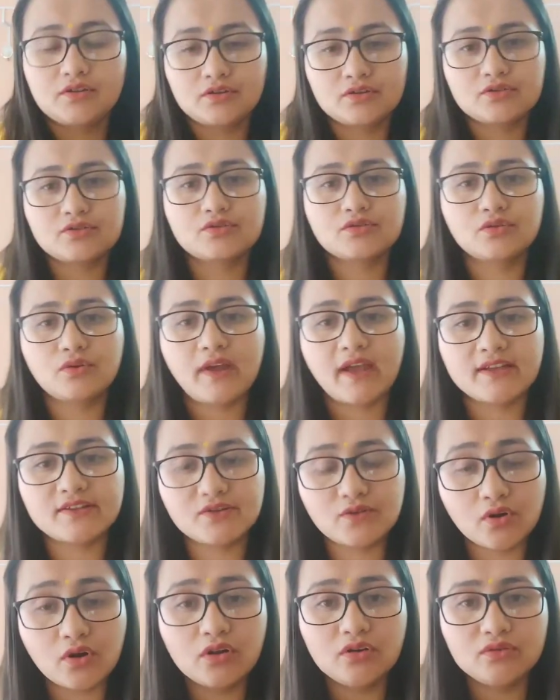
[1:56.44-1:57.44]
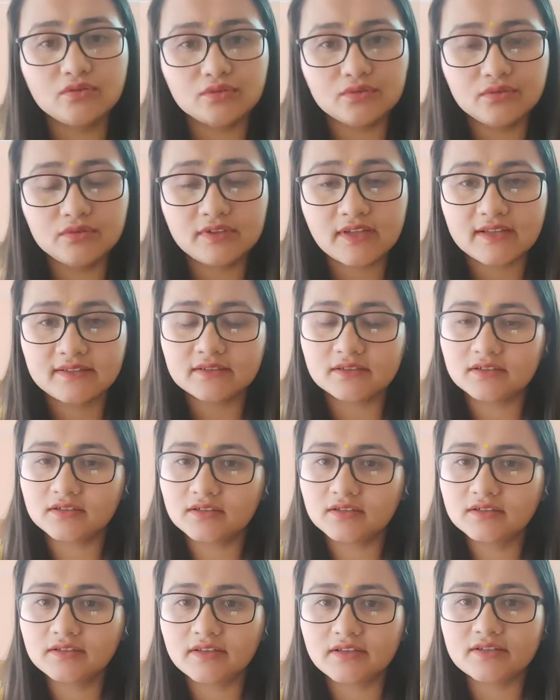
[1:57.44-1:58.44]
So as you all know that
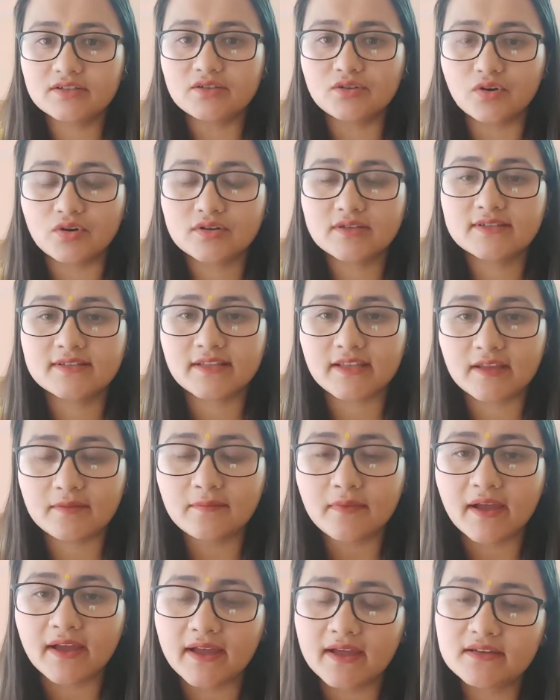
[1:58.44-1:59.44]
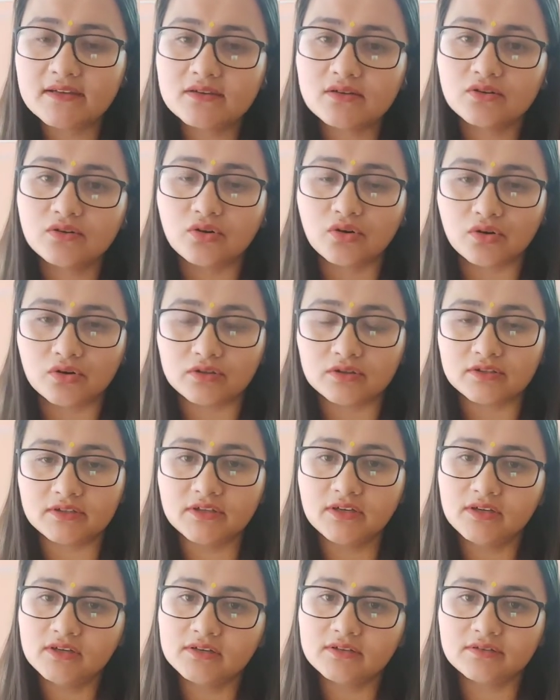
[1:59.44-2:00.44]
earth is not same at all
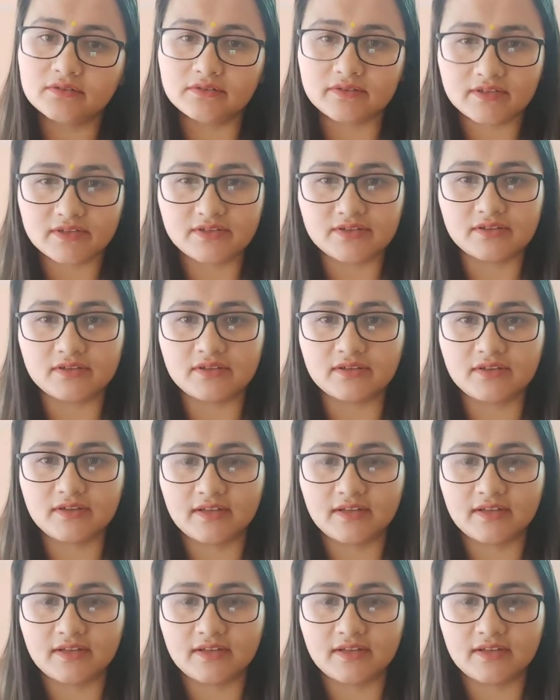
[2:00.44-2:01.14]
the region.